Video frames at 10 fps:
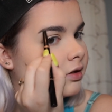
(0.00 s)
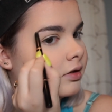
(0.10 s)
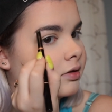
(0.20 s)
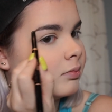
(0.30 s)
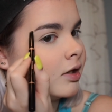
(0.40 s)

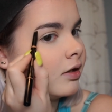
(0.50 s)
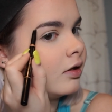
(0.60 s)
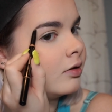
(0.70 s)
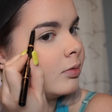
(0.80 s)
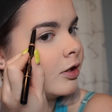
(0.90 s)
in
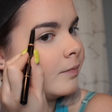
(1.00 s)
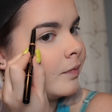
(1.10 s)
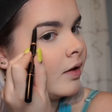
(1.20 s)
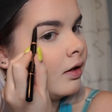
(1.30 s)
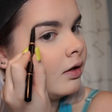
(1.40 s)
my eyebrow.
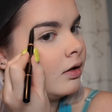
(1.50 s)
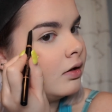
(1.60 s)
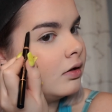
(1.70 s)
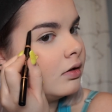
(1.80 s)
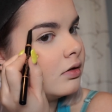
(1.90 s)

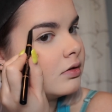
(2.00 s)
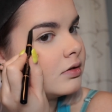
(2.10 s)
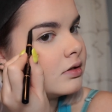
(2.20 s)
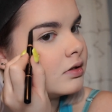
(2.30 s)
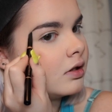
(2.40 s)

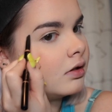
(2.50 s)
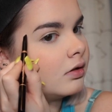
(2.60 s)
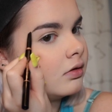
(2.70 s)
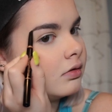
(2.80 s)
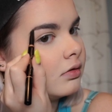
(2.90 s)

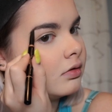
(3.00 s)
So